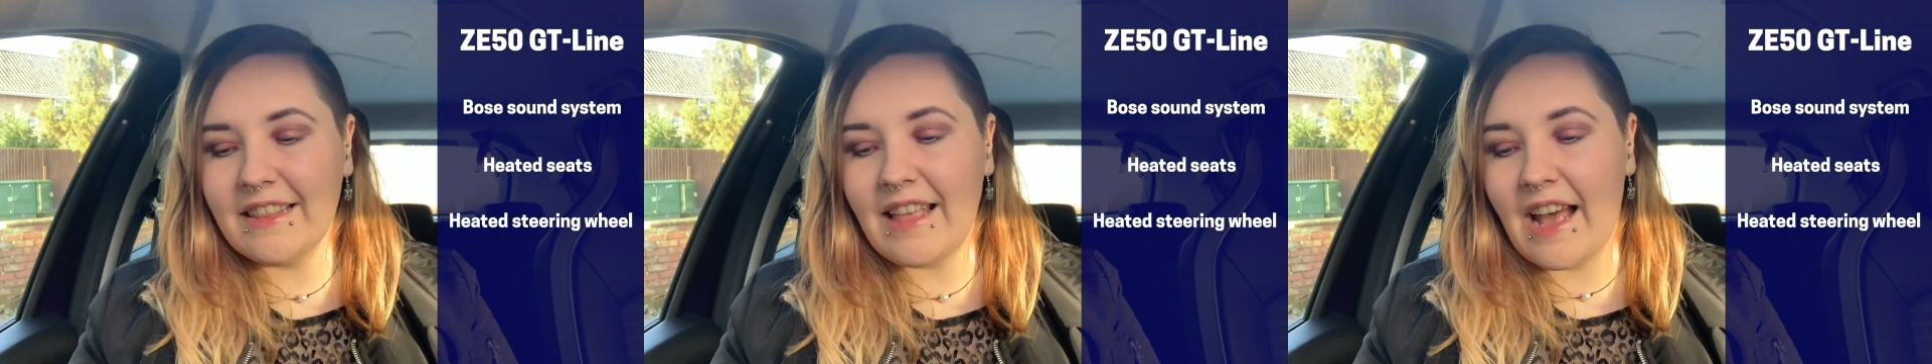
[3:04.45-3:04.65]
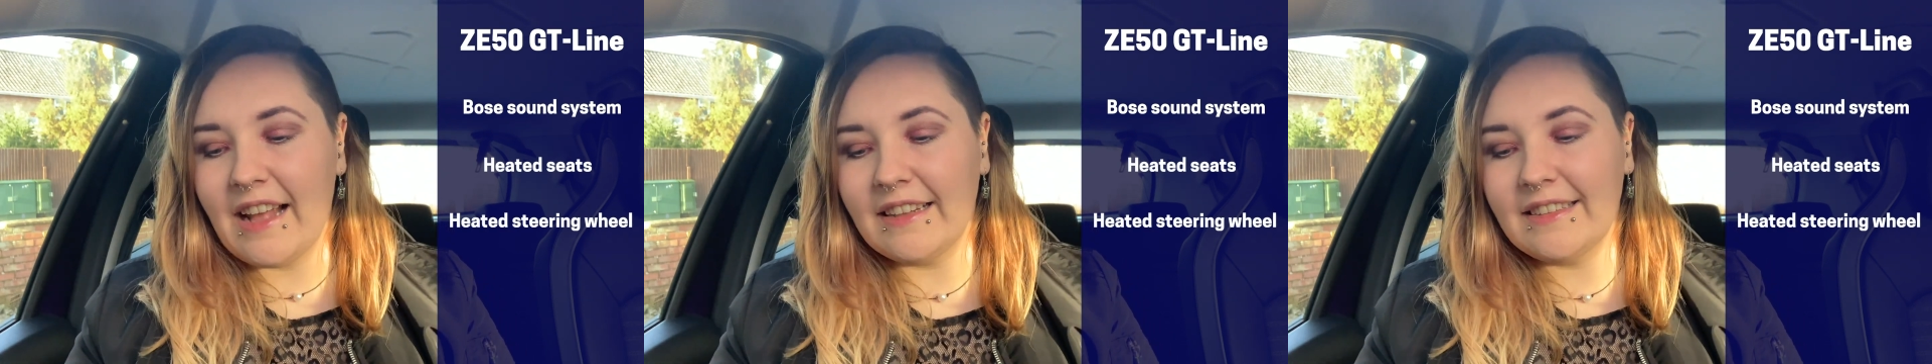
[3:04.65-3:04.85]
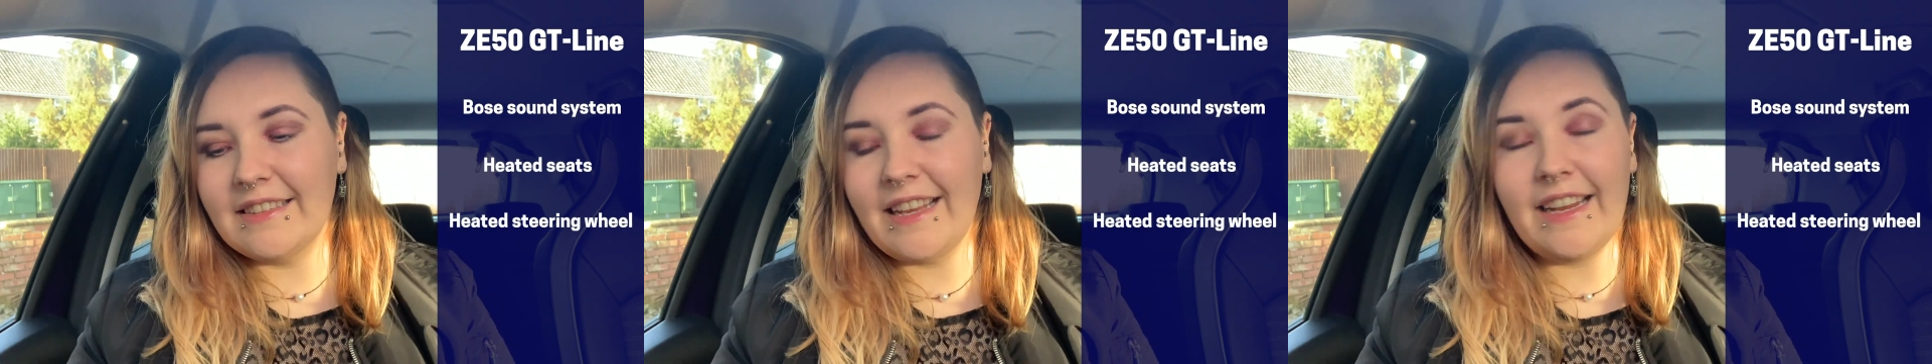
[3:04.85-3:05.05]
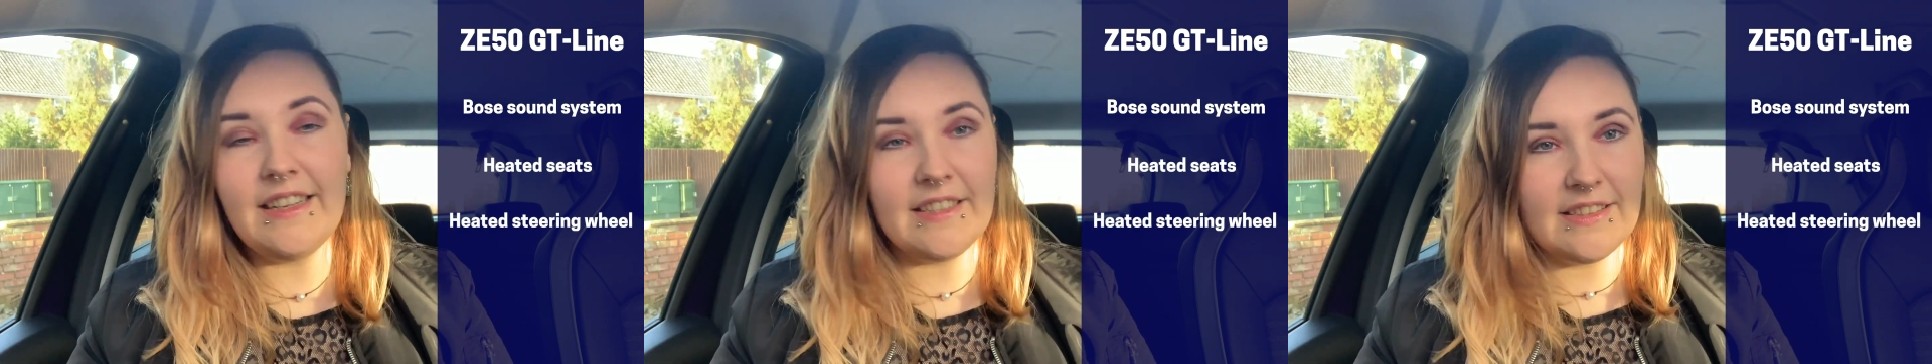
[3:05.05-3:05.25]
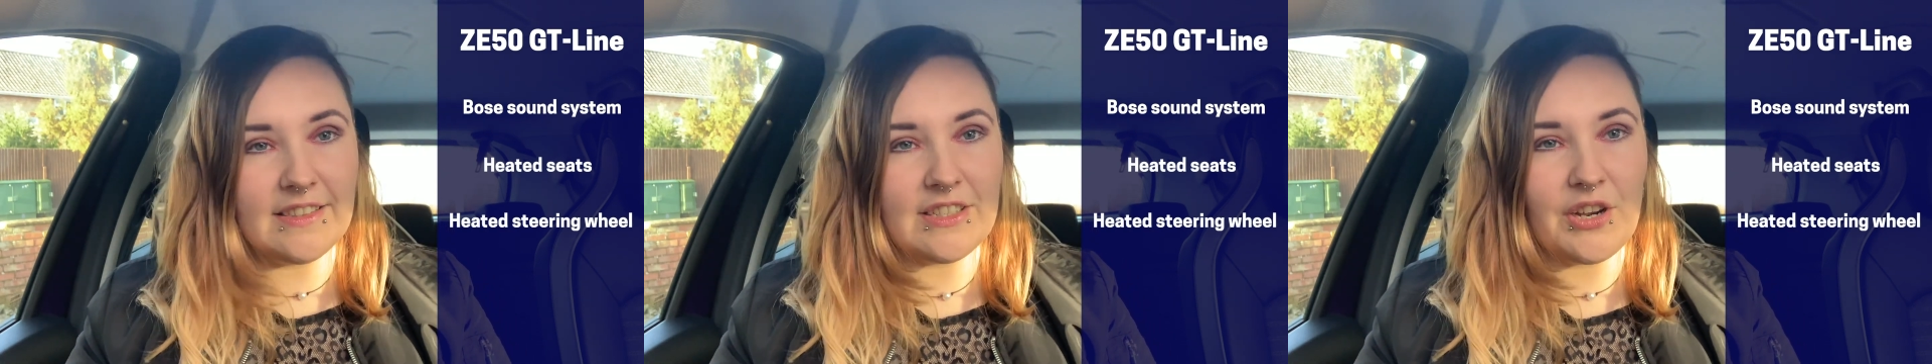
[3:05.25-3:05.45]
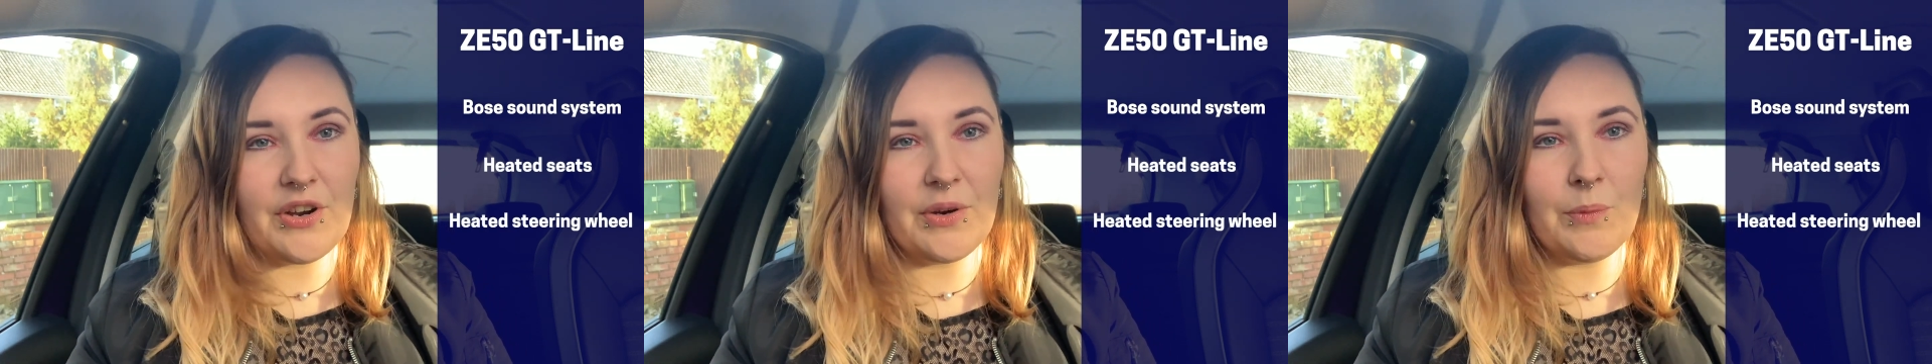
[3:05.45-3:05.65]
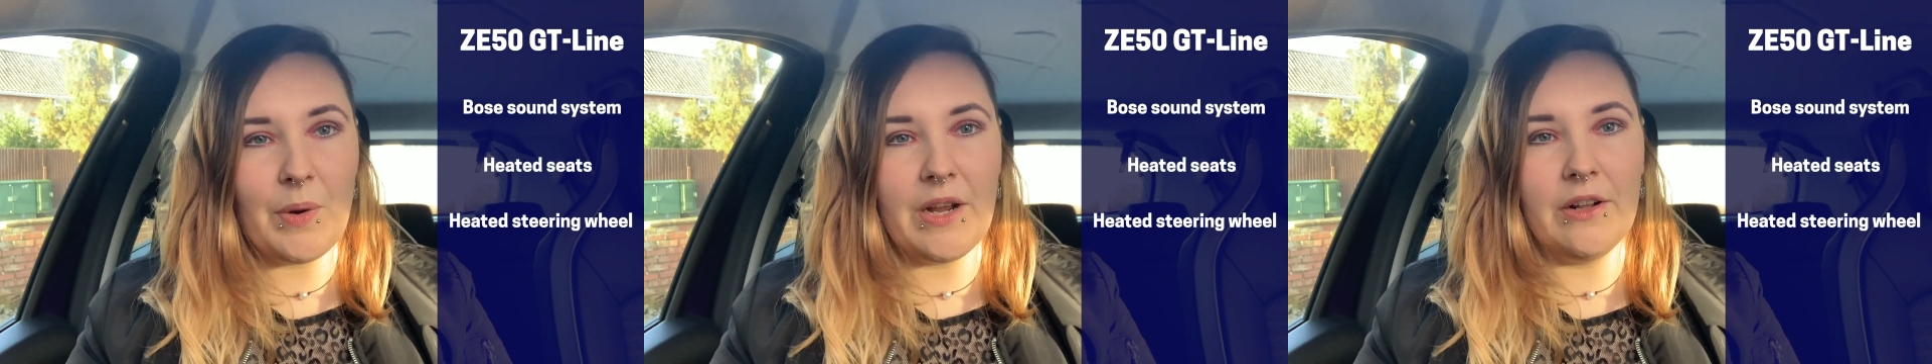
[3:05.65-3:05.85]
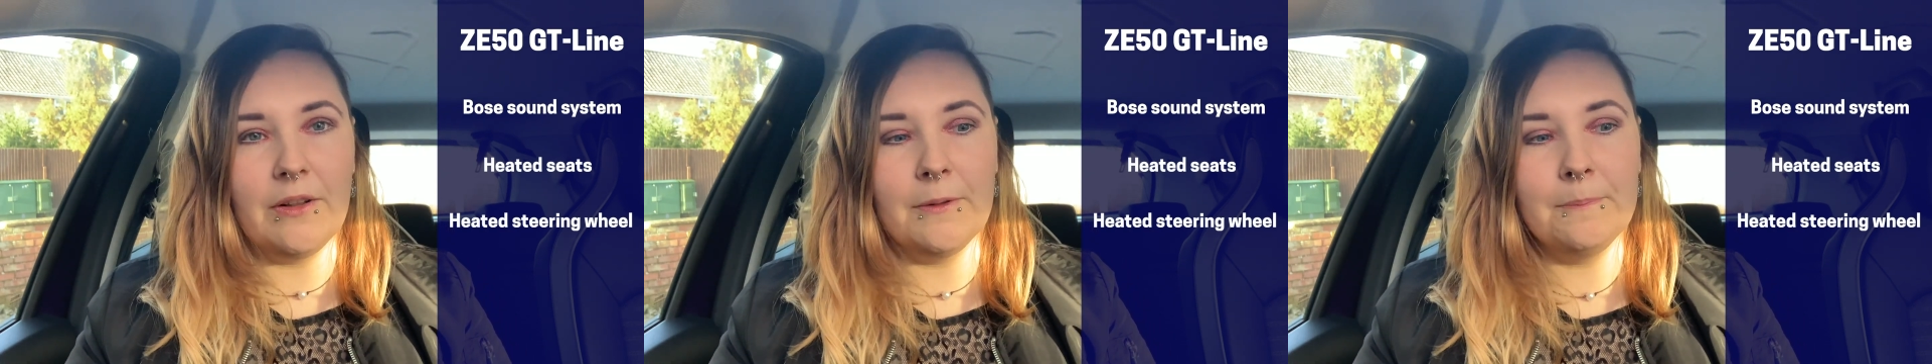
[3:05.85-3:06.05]
that's heated steering
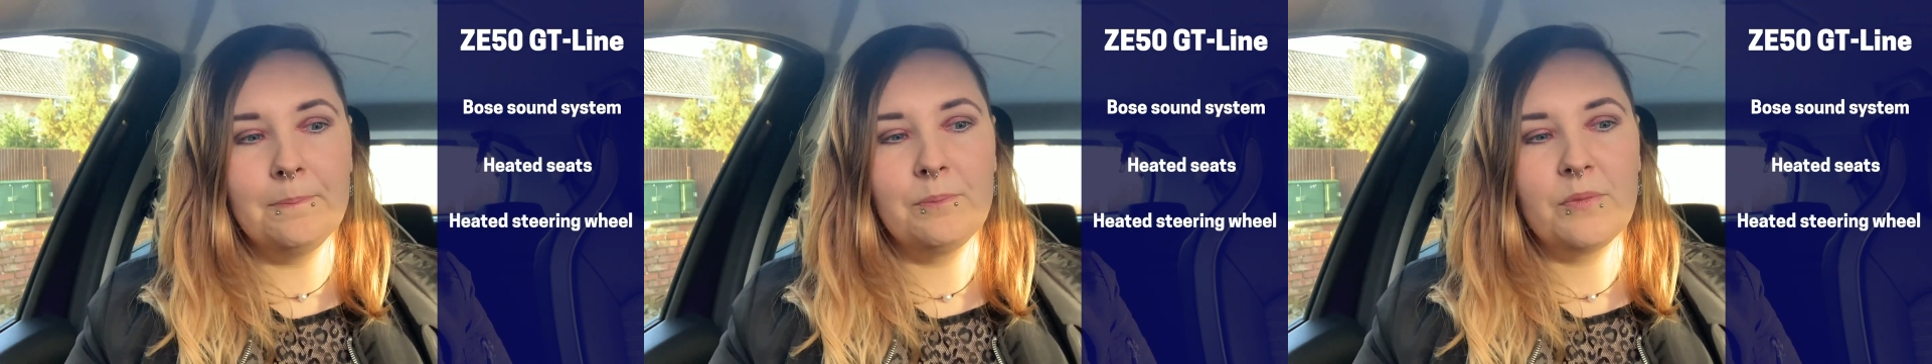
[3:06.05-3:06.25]
wheel,